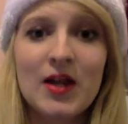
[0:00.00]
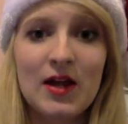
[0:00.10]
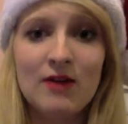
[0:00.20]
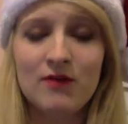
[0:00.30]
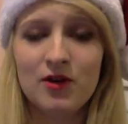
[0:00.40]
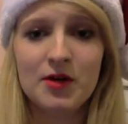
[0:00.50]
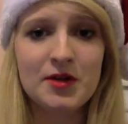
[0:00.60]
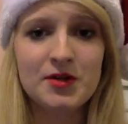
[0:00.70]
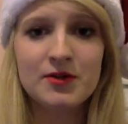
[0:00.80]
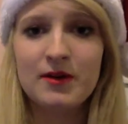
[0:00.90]
Kira
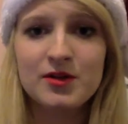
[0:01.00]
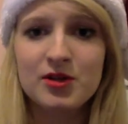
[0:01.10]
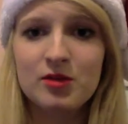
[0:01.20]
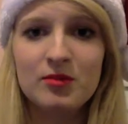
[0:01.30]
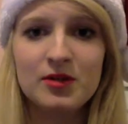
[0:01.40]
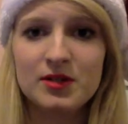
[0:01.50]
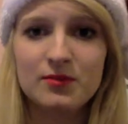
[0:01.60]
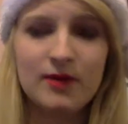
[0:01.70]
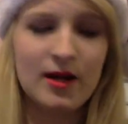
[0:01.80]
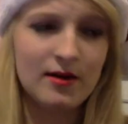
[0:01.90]
grows throughout the two books as
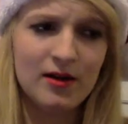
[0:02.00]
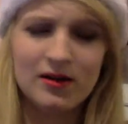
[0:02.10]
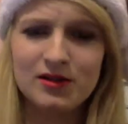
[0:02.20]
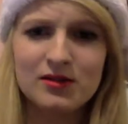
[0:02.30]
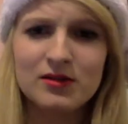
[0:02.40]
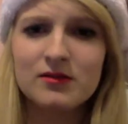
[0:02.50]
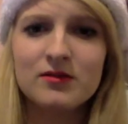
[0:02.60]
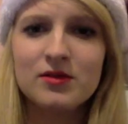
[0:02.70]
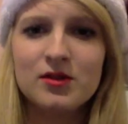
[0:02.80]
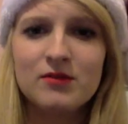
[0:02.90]
well.
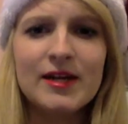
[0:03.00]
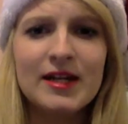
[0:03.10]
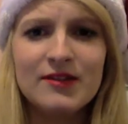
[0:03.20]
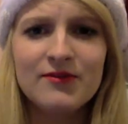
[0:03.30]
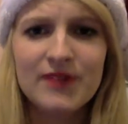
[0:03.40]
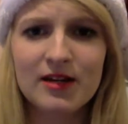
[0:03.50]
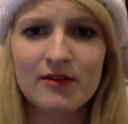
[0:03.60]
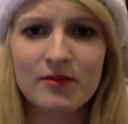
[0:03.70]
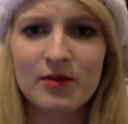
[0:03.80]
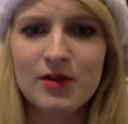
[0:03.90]
You really feel
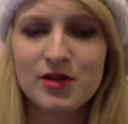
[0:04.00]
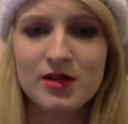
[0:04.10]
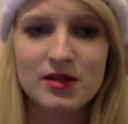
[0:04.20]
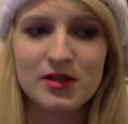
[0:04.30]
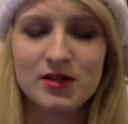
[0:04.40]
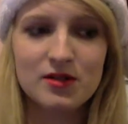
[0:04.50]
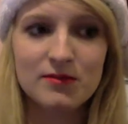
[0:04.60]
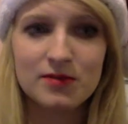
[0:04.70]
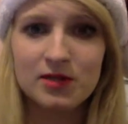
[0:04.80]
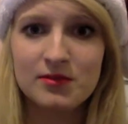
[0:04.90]
her emotions, and
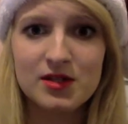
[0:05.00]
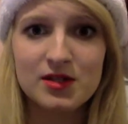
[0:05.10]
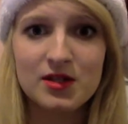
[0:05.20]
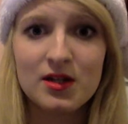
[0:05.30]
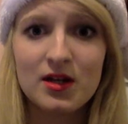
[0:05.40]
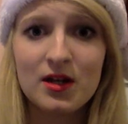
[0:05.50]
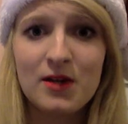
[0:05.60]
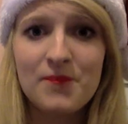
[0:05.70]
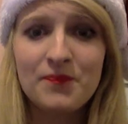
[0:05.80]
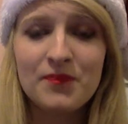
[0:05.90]
sometimes
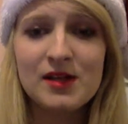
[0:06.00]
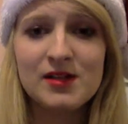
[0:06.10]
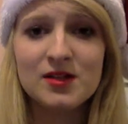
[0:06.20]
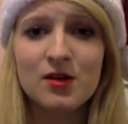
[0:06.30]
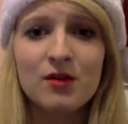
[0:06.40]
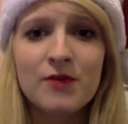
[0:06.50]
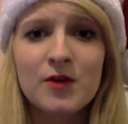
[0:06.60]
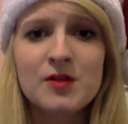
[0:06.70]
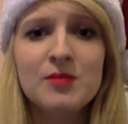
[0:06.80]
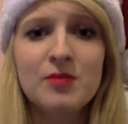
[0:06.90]
it's so
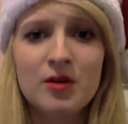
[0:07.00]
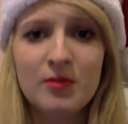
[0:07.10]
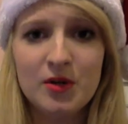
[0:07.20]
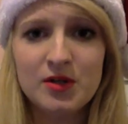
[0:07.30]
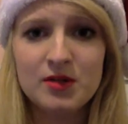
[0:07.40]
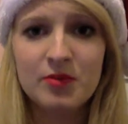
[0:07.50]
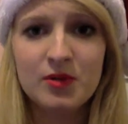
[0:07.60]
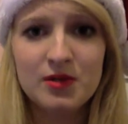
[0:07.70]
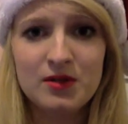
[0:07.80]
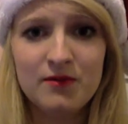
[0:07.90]
confusing, but not because the
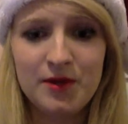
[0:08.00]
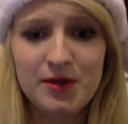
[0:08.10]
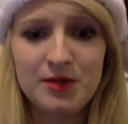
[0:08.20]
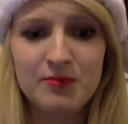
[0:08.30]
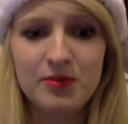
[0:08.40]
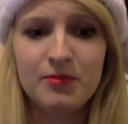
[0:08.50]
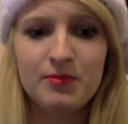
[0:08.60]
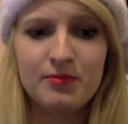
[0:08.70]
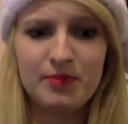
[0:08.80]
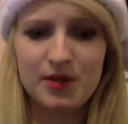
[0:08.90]
book's confusing, but
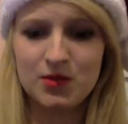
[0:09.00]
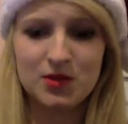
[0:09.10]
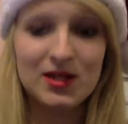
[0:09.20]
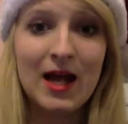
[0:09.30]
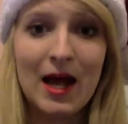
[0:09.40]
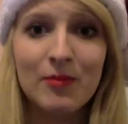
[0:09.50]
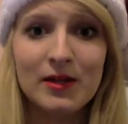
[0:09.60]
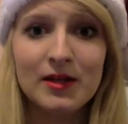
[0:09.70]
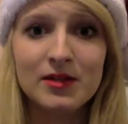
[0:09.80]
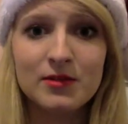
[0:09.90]
because what's
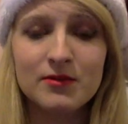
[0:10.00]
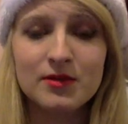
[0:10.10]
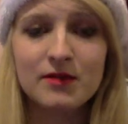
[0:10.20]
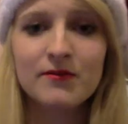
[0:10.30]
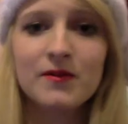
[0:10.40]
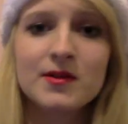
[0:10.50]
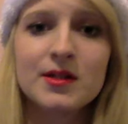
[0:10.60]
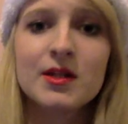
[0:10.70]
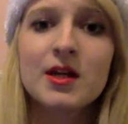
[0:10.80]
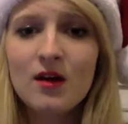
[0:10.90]
happening to her is confusing.
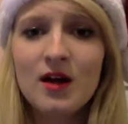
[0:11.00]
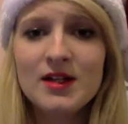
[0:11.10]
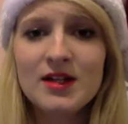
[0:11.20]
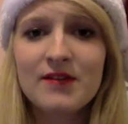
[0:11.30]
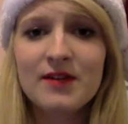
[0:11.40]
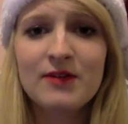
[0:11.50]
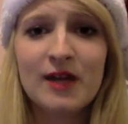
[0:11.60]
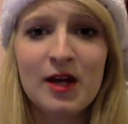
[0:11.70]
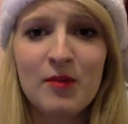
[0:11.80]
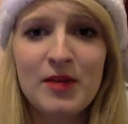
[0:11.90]
I definitely
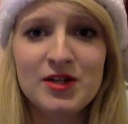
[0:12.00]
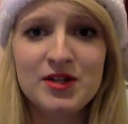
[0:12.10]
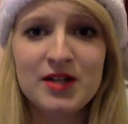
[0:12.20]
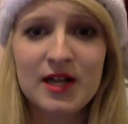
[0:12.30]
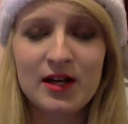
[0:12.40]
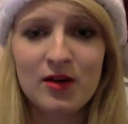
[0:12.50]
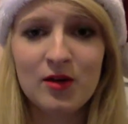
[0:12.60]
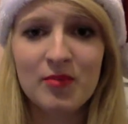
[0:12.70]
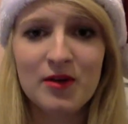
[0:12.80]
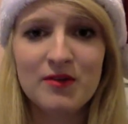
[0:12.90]
recommend you take a look
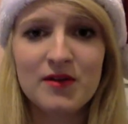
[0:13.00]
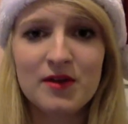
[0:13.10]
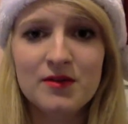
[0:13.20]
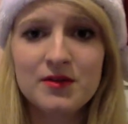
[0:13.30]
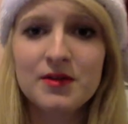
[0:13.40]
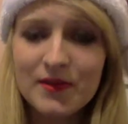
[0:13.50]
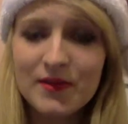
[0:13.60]
at both of those.